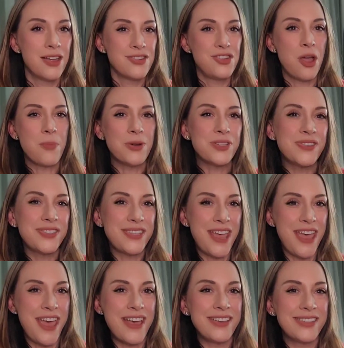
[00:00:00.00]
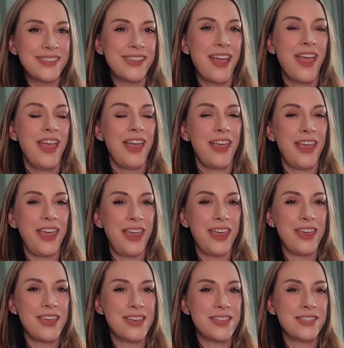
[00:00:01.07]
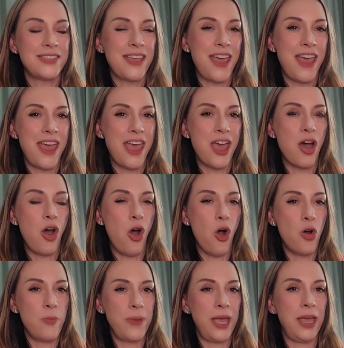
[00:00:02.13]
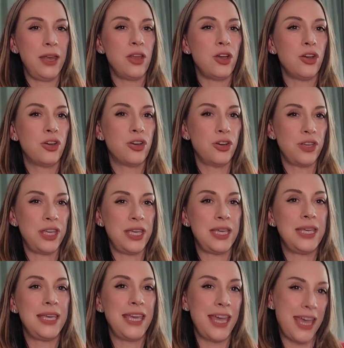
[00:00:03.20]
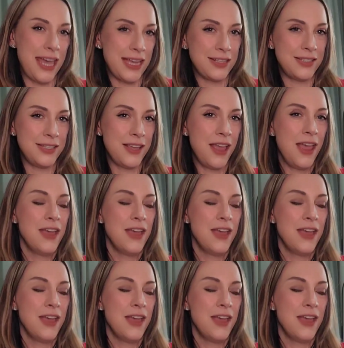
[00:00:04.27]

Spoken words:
Number 6 is a homemade cookie kit.